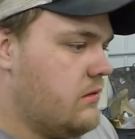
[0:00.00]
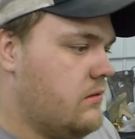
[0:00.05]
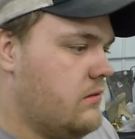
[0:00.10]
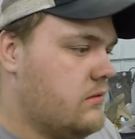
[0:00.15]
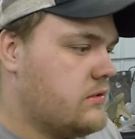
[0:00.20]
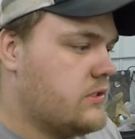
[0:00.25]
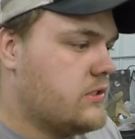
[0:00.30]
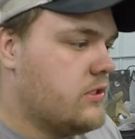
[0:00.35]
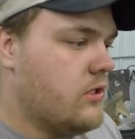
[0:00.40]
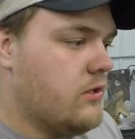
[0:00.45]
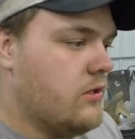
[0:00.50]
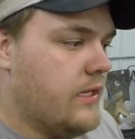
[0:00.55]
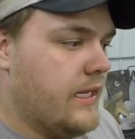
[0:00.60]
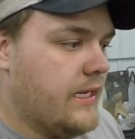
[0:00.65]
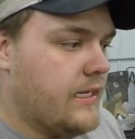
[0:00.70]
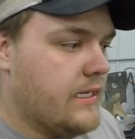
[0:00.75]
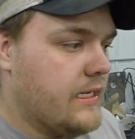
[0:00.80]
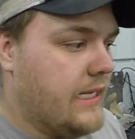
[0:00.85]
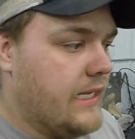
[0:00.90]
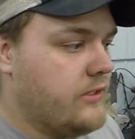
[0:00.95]
So
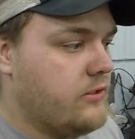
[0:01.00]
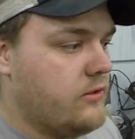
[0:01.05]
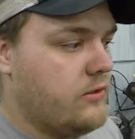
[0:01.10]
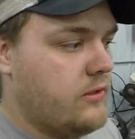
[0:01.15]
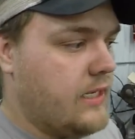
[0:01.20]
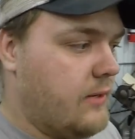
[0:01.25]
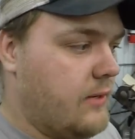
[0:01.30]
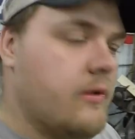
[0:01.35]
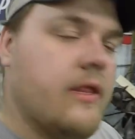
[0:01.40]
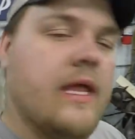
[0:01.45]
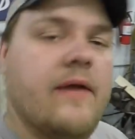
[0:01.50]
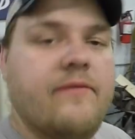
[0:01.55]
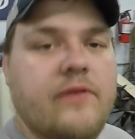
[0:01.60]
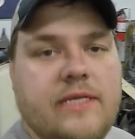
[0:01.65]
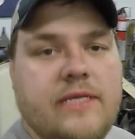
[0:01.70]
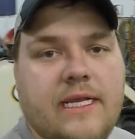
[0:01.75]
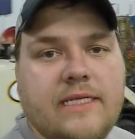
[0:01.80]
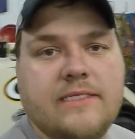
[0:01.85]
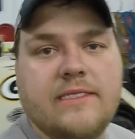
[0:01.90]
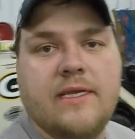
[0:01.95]
like I will have to
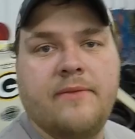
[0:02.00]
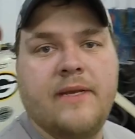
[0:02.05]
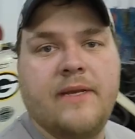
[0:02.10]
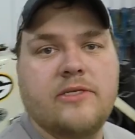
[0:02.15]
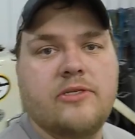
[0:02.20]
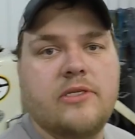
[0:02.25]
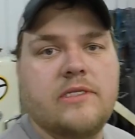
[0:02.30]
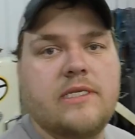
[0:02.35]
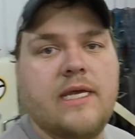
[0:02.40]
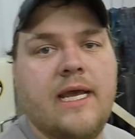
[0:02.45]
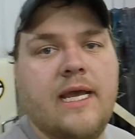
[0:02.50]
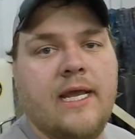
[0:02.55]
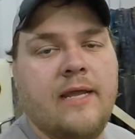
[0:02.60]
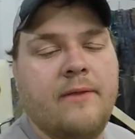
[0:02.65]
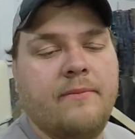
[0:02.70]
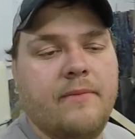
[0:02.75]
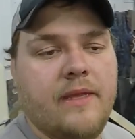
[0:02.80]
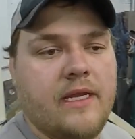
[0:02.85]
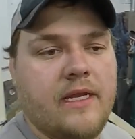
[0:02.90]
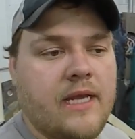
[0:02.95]
take some extra
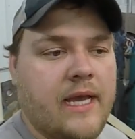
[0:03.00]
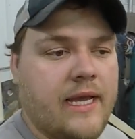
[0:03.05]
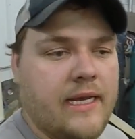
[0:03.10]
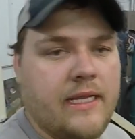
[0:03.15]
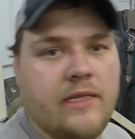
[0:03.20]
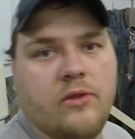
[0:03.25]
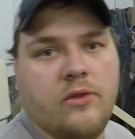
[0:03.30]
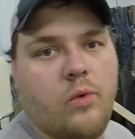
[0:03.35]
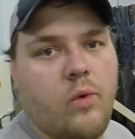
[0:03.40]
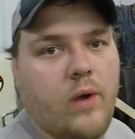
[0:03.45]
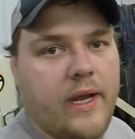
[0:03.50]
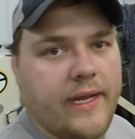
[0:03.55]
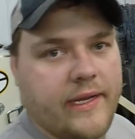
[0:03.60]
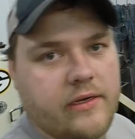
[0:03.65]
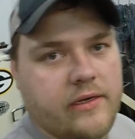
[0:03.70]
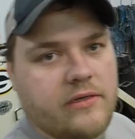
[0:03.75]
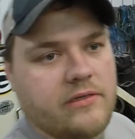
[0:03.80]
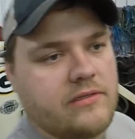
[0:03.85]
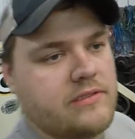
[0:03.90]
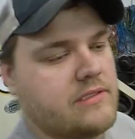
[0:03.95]
time in hiding the
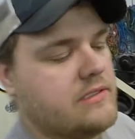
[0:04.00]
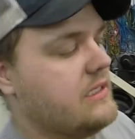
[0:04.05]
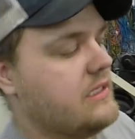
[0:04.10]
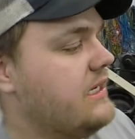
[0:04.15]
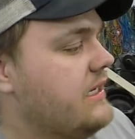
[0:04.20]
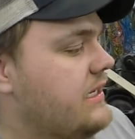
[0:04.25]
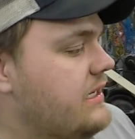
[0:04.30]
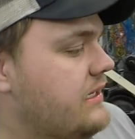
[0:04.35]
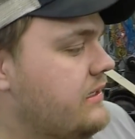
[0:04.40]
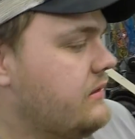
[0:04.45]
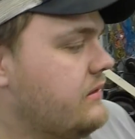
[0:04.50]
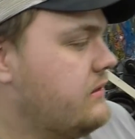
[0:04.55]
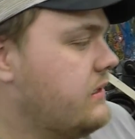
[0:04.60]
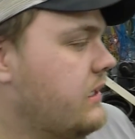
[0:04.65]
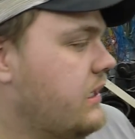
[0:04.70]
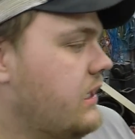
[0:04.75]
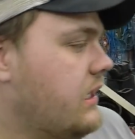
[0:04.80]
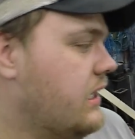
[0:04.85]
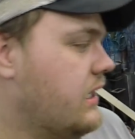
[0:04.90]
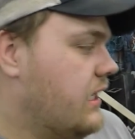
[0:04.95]
wires, and
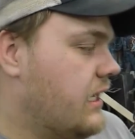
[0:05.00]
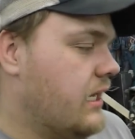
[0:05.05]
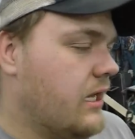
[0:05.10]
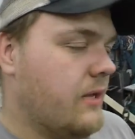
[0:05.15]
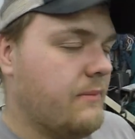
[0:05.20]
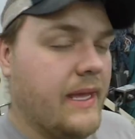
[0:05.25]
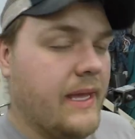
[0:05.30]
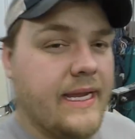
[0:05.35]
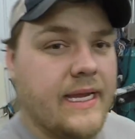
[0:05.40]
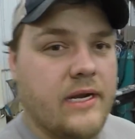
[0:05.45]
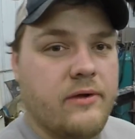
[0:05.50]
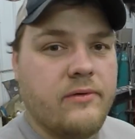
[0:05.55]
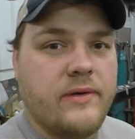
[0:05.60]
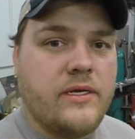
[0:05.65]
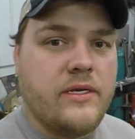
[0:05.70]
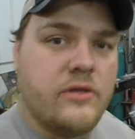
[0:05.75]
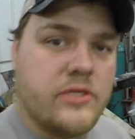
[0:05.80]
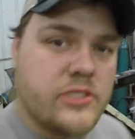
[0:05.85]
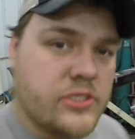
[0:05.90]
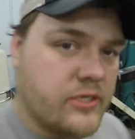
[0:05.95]
I got to
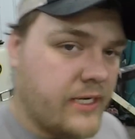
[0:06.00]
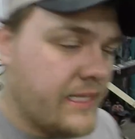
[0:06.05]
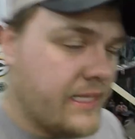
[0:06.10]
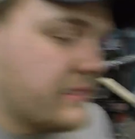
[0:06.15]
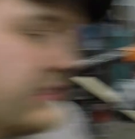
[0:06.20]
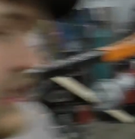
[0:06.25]
redo the trans